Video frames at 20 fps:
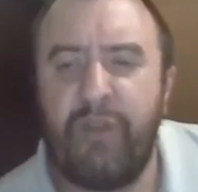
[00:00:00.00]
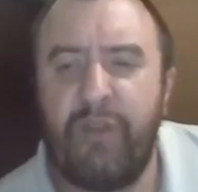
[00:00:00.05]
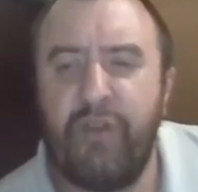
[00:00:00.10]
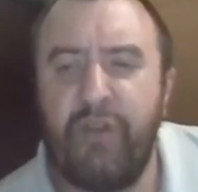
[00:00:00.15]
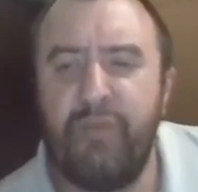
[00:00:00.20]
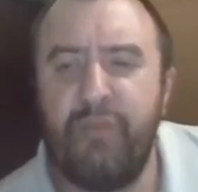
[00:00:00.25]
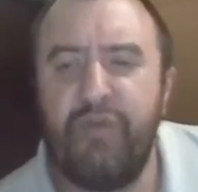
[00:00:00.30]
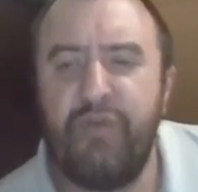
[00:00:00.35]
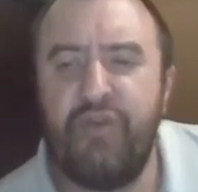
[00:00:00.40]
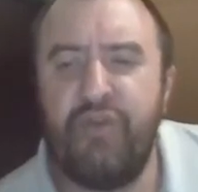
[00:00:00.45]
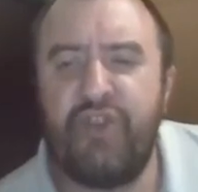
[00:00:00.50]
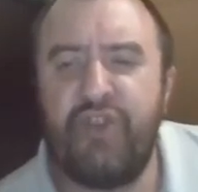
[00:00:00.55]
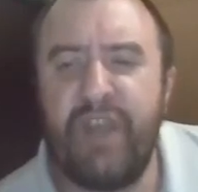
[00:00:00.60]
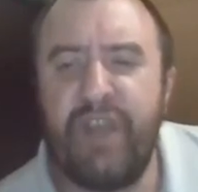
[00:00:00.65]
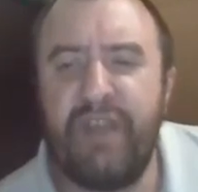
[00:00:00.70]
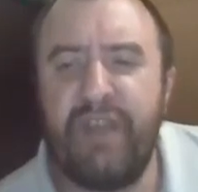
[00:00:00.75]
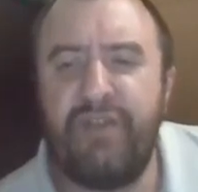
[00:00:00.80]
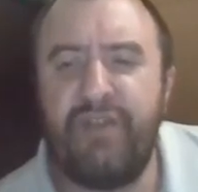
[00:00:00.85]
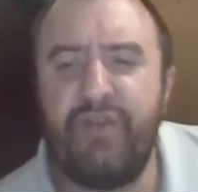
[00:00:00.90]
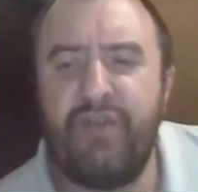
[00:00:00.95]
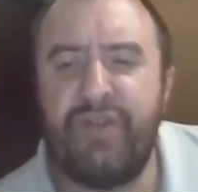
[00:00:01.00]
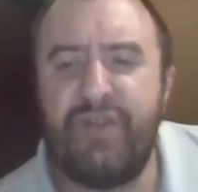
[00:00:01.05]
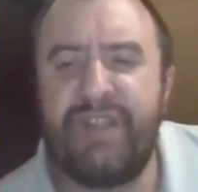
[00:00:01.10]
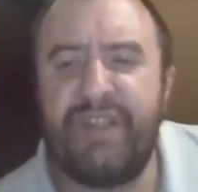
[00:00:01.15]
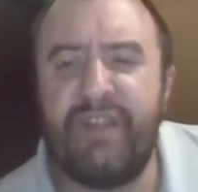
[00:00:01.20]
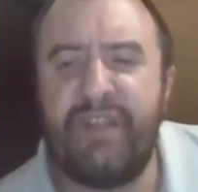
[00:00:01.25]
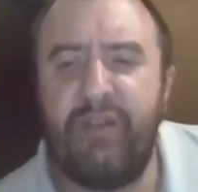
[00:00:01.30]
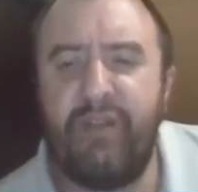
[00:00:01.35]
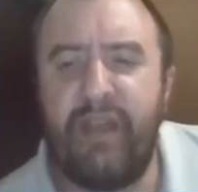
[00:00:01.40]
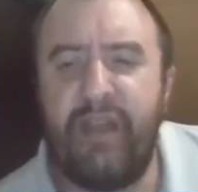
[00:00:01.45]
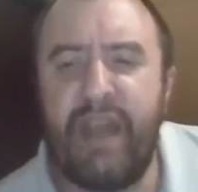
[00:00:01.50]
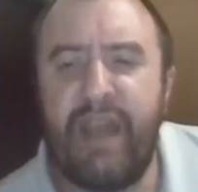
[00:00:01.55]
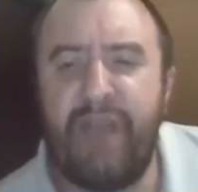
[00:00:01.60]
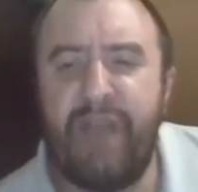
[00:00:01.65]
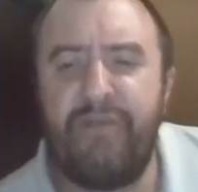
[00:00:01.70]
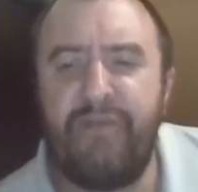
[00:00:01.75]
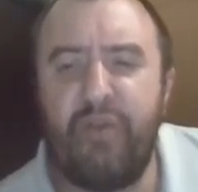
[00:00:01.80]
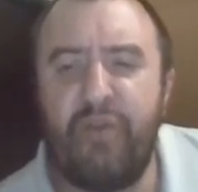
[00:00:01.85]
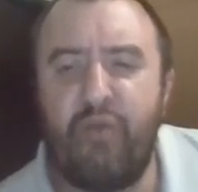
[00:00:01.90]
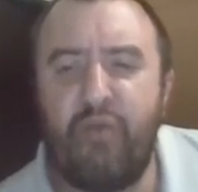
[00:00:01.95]
WJ, do you still
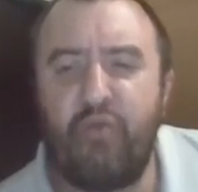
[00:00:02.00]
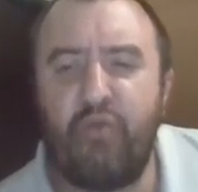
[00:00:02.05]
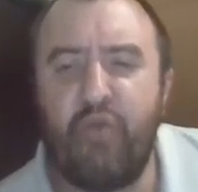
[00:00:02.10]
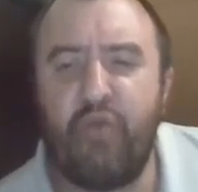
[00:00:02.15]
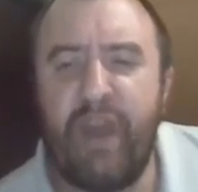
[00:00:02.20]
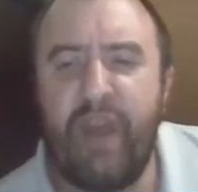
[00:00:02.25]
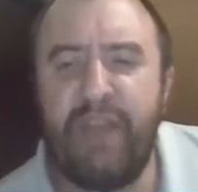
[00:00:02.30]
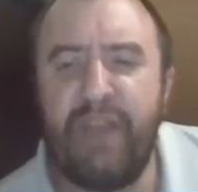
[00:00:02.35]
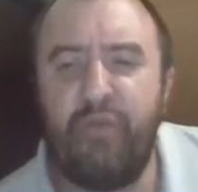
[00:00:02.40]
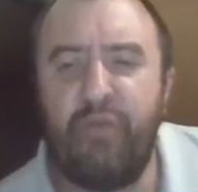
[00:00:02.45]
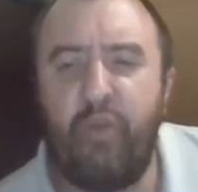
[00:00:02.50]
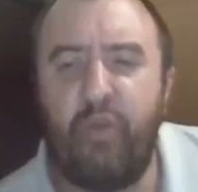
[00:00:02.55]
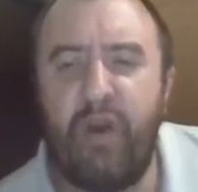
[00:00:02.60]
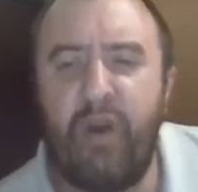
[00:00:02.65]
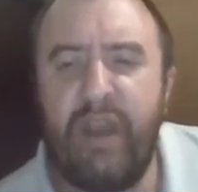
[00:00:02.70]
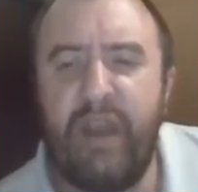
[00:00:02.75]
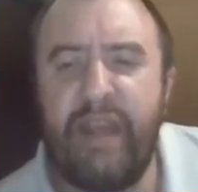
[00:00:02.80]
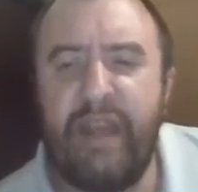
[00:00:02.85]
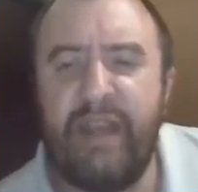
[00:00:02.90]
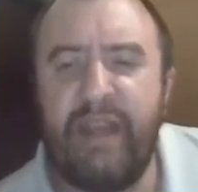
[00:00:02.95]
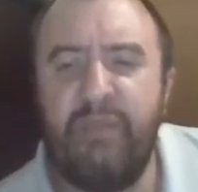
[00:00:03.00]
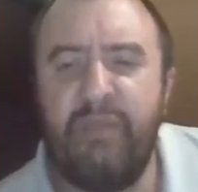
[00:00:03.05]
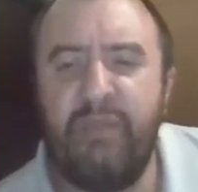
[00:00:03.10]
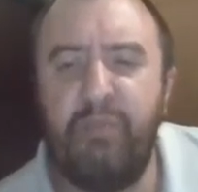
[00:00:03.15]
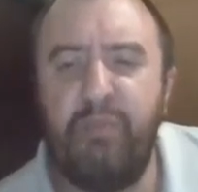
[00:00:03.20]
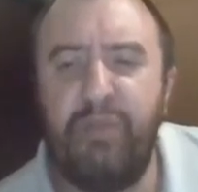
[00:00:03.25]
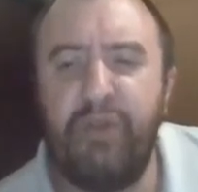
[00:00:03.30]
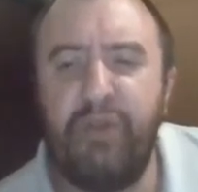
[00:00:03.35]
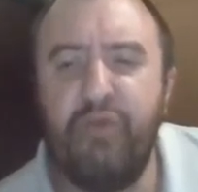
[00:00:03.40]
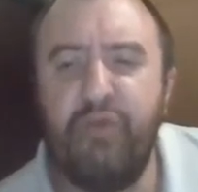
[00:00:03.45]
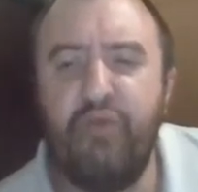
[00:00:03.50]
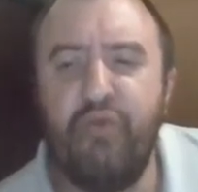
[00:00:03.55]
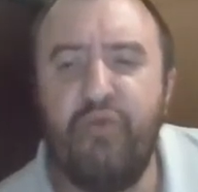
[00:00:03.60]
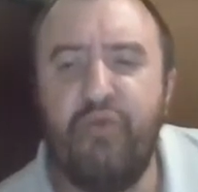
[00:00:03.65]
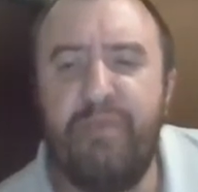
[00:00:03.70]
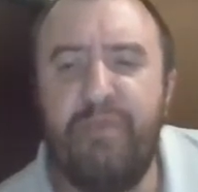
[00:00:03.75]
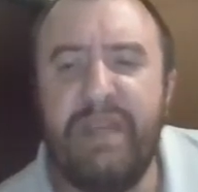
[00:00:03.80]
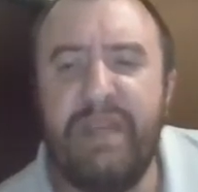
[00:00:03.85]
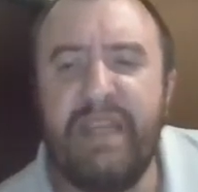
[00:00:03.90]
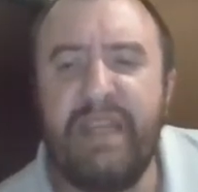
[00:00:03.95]
have your red, white, and
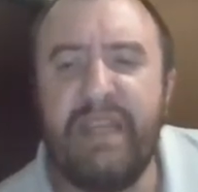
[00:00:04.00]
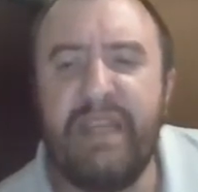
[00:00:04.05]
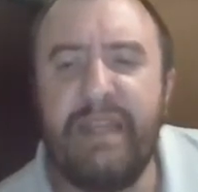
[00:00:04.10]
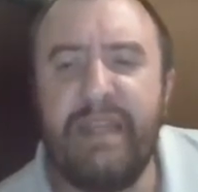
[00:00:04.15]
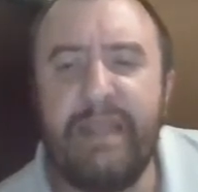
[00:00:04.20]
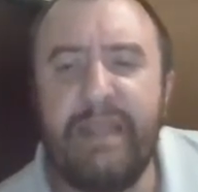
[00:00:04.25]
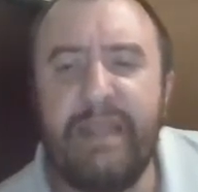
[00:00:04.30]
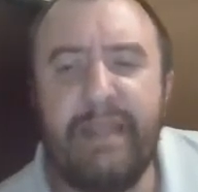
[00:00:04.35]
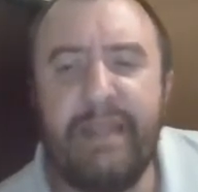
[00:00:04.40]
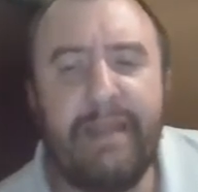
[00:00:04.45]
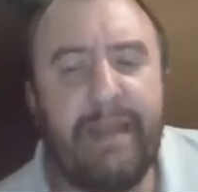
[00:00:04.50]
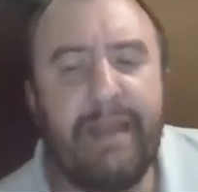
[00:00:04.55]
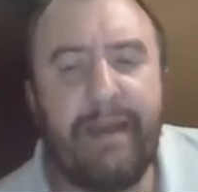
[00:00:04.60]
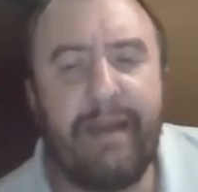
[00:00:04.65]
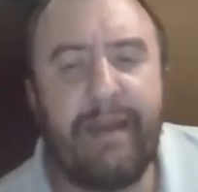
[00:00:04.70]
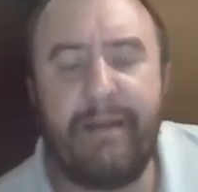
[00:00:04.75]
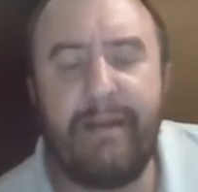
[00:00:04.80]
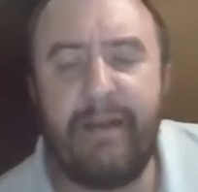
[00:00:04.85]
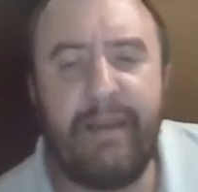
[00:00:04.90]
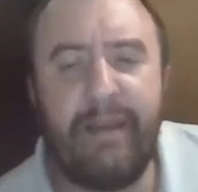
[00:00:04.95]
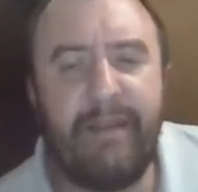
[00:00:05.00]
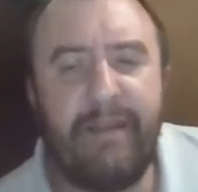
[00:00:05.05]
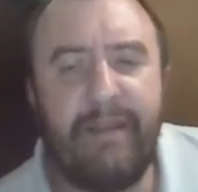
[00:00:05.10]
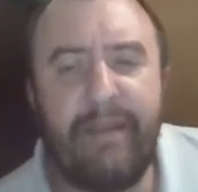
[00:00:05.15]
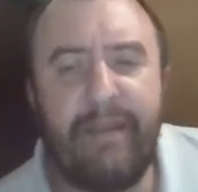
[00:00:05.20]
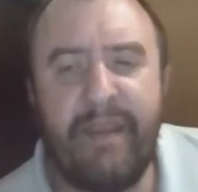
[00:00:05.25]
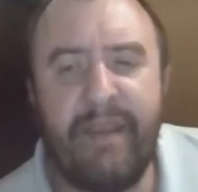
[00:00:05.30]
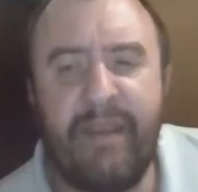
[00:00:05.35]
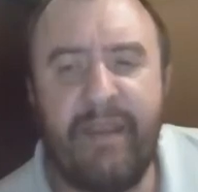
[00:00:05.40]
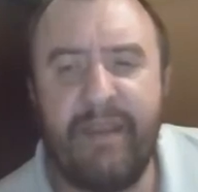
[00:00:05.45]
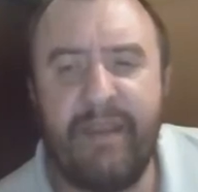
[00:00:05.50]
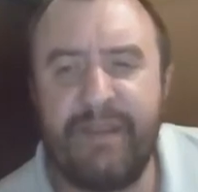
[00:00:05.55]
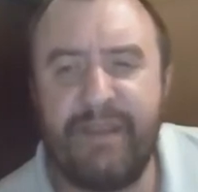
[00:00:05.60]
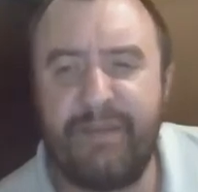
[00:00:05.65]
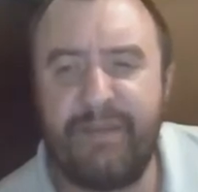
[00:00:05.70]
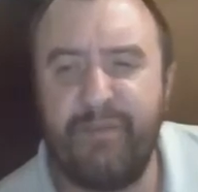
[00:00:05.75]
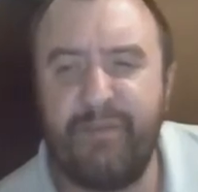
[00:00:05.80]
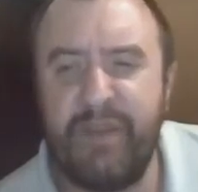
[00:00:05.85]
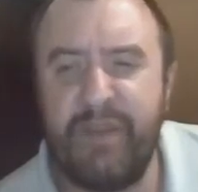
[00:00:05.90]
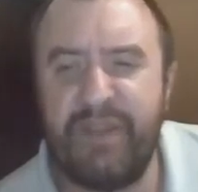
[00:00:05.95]
blue beanie? I think it
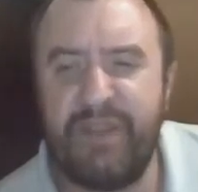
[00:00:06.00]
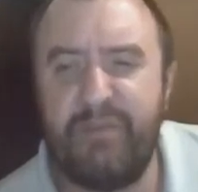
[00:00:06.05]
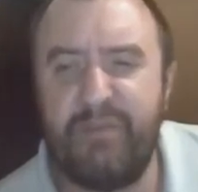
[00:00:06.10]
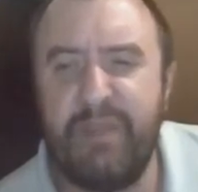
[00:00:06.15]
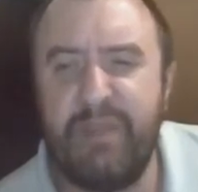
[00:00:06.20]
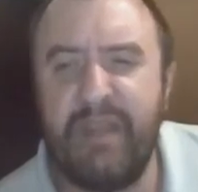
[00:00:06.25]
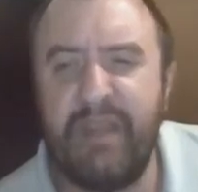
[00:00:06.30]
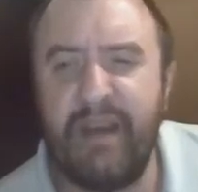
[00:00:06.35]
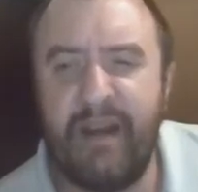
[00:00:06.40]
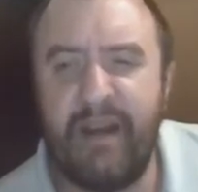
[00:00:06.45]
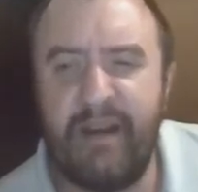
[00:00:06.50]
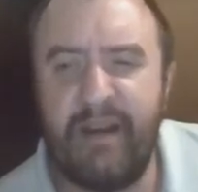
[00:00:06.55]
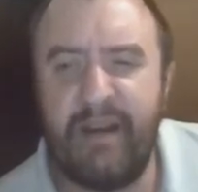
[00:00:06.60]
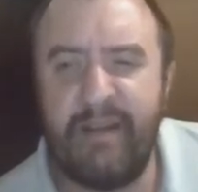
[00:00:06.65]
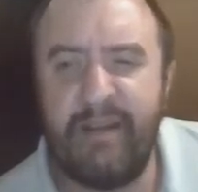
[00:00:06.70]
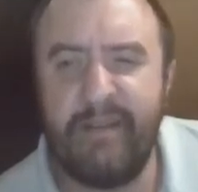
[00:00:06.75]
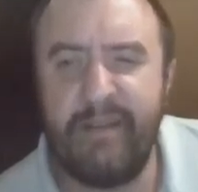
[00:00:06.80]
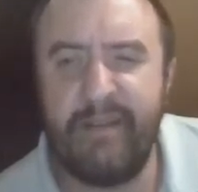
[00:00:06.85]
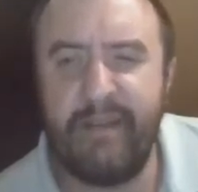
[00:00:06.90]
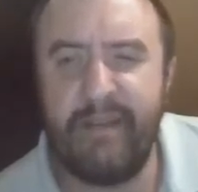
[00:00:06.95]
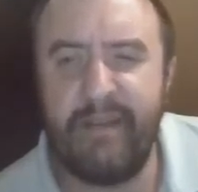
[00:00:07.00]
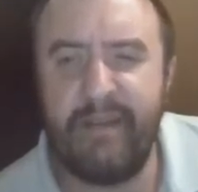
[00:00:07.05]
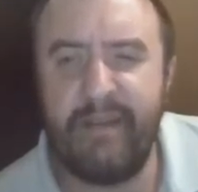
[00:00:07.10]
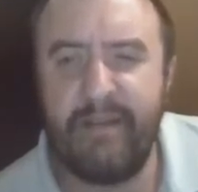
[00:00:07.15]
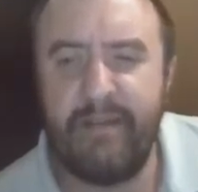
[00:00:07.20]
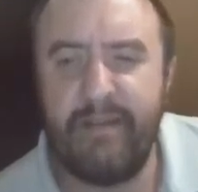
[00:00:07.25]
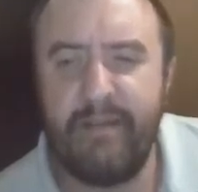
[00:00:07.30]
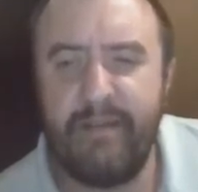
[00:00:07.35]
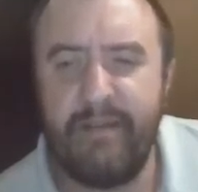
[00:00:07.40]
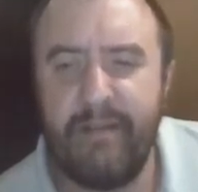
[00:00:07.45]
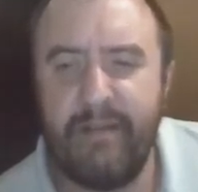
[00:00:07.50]
must be gone there.